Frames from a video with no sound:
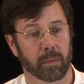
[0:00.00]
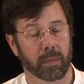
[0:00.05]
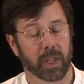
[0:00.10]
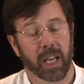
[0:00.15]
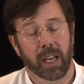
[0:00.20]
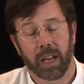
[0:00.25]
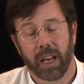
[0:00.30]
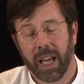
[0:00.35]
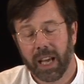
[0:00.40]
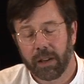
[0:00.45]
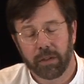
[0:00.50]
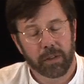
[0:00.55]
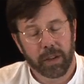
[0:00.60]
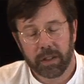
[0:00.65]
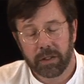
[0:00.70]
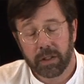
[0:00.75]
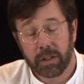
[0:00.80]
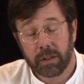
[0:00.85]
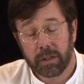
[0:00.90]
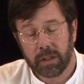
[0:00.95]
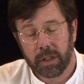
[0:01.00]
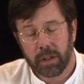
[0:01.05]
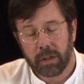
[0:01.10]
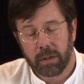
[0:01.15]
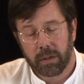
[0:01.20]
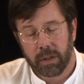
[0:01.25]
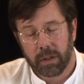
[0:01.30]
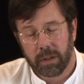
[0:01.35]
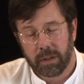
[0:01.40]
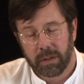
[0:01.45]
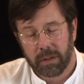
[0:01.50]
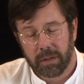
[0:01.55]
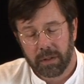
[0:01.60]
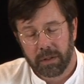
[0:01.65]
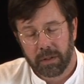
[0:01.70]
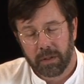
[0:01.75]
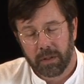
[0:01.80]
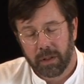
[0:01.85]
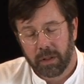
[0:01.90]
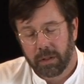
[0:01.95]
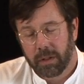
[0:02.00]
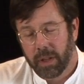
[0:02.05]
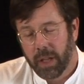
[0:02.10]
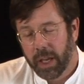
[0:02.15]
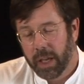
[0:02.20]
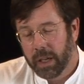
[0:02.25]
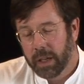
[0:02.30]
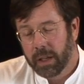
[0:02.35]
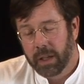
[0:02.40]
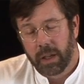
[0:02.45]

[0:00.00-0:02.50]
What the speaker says: And life has its secrets, just like